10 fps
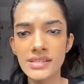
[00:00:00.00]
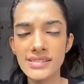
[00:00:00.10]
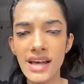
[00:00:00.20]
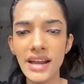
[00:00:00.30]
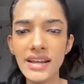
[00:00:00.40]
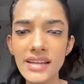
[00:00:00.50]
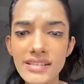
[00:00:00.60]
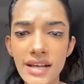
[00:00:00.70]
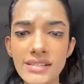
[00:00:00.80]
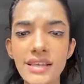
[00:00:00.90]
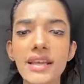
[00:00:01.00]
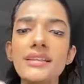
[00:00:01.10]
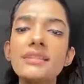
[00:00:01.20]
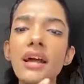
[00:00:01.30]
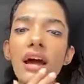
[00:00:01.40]
Sagi is asking,
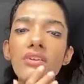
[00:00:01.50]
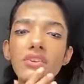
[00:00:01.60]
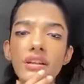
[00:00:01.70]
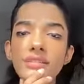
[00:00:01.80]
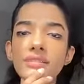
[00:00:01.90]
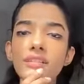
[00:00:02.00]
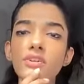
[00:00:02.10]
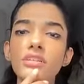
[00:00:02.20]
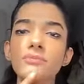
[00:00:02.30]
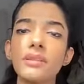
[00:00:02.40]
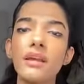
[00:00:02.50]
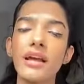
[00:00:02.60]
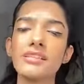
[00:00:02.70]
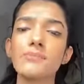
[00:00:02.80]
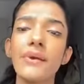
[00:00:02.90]
is it unrealistic to
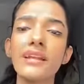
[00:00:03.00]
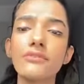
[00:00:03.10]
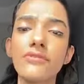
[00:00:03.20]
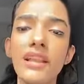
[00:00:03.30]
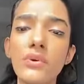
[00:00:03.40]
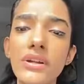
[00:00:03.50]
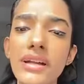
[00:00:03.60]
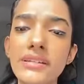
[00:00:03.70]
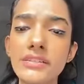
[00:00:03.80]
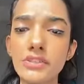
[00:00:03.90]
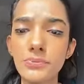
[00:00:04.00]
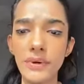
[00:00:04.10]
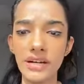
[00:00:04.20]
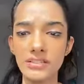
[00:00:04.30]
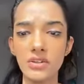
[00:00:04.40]
expect fellow writers to
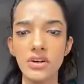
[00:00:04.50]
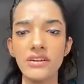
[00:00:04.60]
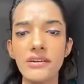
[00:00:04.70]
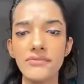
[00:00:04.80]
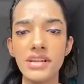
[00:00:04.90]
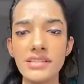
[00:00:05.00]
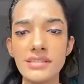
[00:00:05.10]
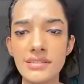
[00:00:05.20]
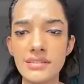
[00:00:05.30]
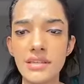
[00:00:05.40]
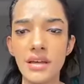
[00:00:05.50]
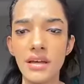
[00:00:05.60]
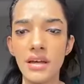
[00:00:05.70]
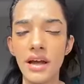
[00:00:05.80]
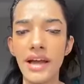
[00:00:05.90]
pass on references?
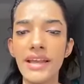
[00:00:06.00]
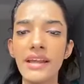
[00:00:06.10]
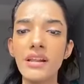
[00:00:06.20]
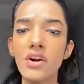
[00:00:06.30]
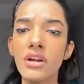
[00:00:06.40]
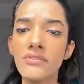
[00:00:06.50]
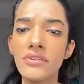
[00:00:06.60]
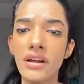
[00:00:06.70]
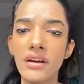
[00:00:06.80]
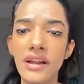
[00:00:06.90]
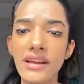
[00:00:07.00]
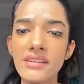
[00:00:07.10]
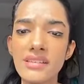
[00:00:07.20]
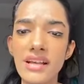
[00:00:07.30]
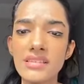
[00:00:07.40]
I get a lot of
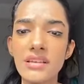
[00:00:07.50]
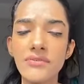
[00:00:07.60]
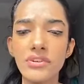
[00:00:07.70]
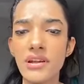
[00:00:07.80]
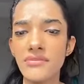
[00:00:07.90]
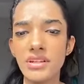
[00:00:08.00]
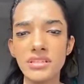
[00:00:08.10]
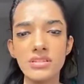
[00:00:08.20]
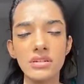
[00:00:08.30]
writers asking for references